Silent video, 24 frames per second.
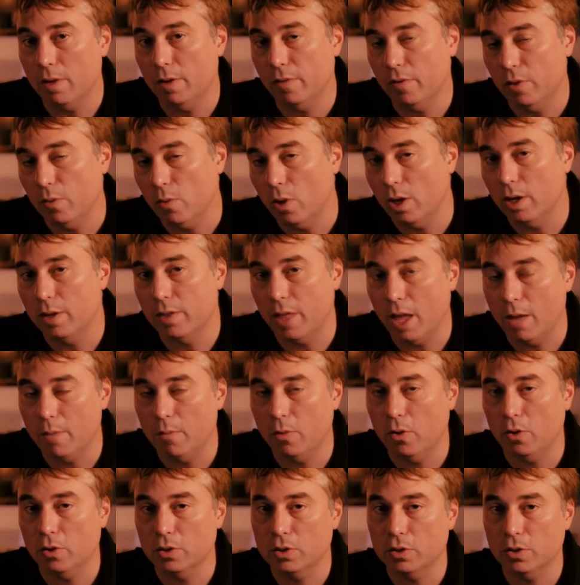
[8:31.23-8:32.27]
and if you wanted that
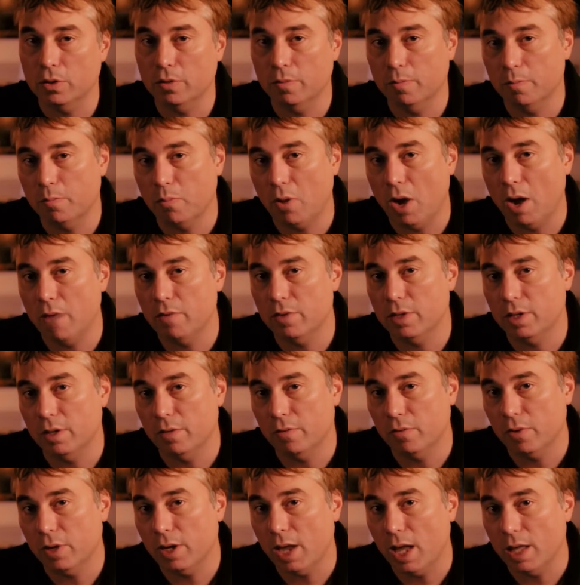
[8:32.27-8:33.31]
more sort of privateer
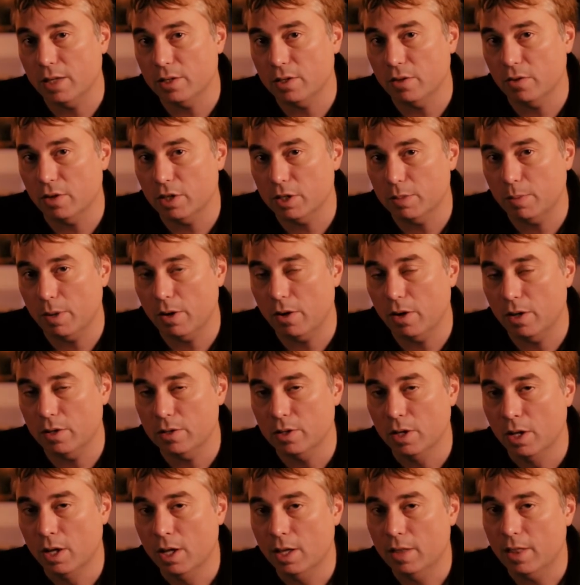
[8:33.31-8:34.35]
freelancer
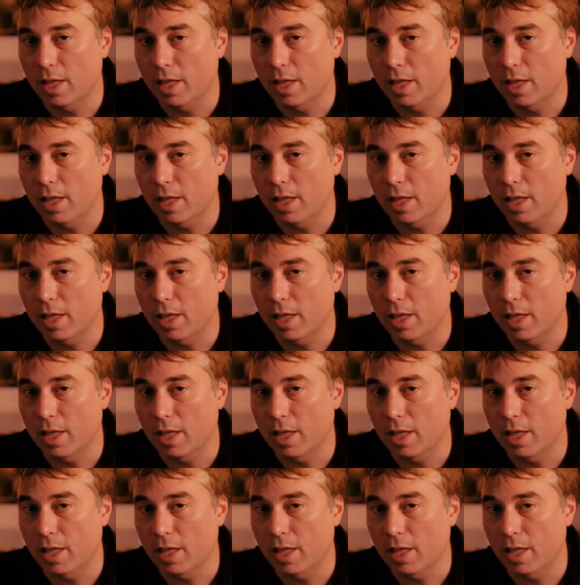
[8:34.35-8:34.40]
experience,